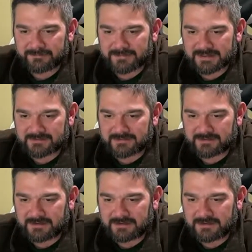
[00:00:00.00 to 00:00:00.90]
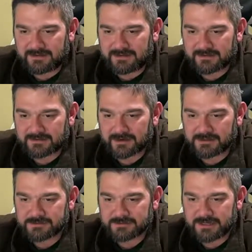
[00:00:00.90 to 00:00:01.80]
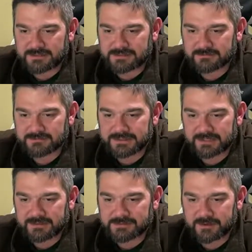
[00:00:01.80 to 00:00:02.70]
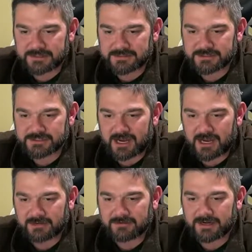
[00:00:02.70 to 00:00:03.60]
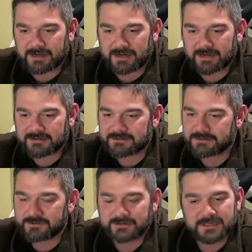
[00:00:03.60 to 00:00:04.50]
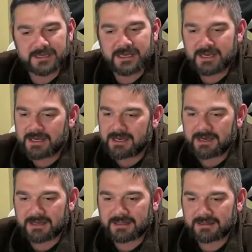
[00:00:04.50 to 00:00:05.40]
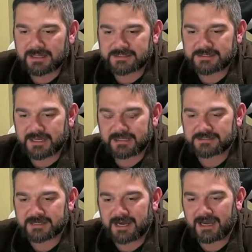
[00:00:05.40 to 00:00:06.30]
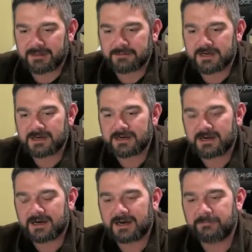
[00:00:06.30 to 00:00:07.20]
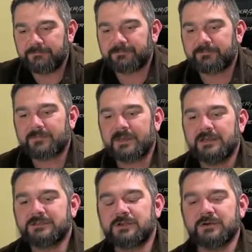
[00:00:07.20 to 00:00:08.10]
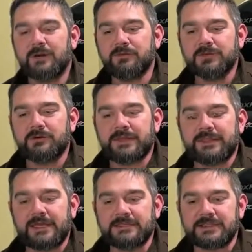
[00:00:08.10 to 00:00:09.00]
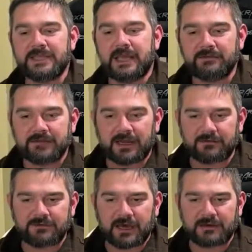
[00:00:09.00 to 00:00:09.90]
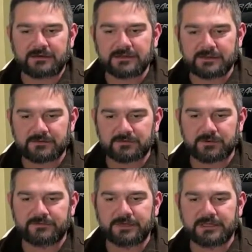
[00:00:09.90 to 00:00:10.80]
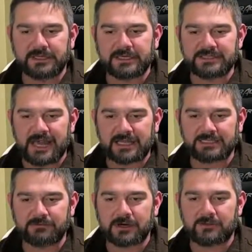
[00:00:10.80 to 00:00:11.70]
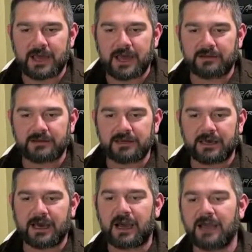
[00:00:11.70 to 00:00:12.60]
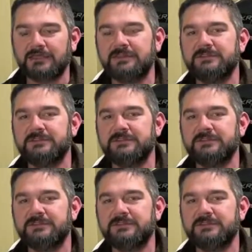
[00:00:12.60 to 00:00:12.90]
Let's see, cards and rigs still ridiculous prices in Chicago area, dude. That stinks. I am, so a couple of quick things, again, kind of not revealing exactly where I'm at. I live